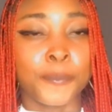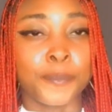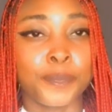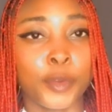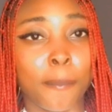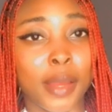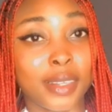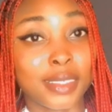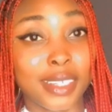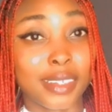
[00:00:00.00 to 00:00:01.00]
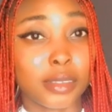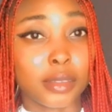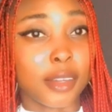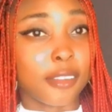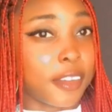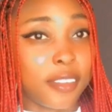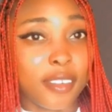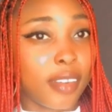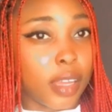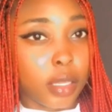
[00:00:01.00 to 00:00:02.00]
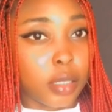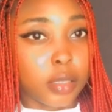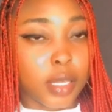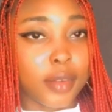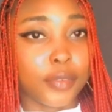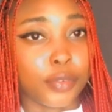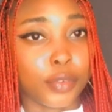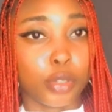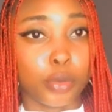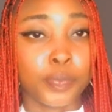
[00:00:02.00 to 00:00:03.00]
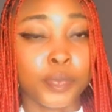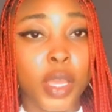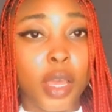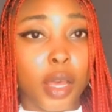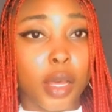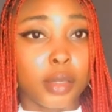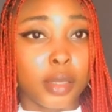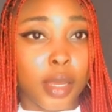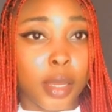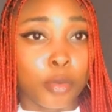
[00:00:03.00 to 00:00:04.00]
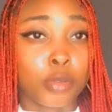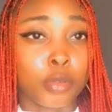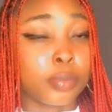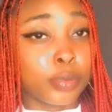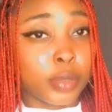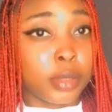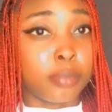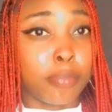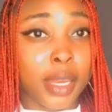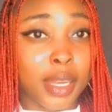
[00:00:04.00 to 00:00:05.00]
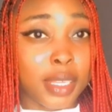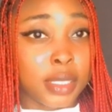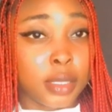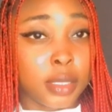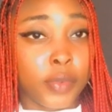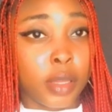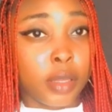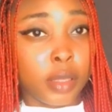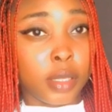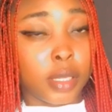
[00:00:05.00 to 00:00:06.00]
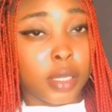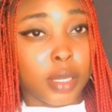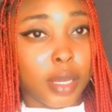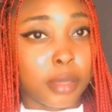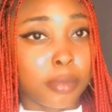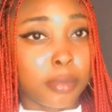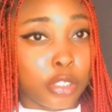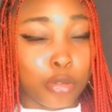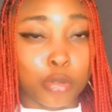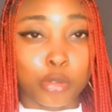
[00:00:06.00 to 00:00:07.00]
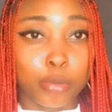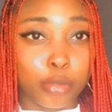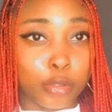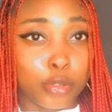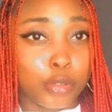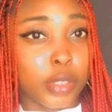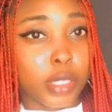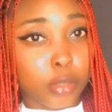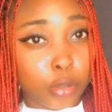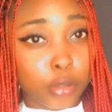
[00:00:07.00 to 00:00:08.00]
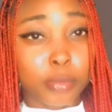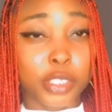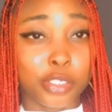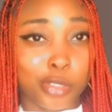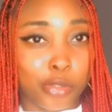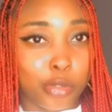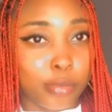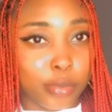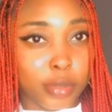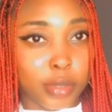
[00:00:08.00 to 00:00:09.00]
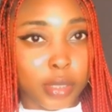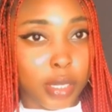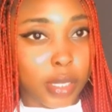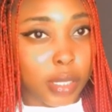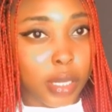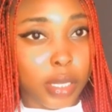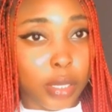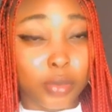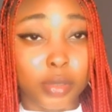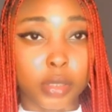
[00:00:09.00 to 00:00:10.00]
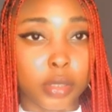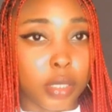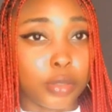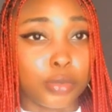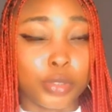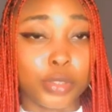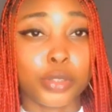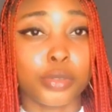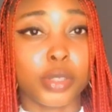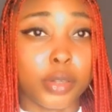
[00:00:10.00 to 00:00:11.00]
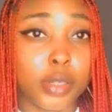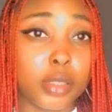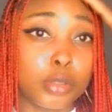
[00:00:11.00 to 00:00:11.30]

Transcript: your Binance account and verify it. I have a video, and I'm going to put the Binance link at my description box, so you can go to my description box and click on it, and it will take you directly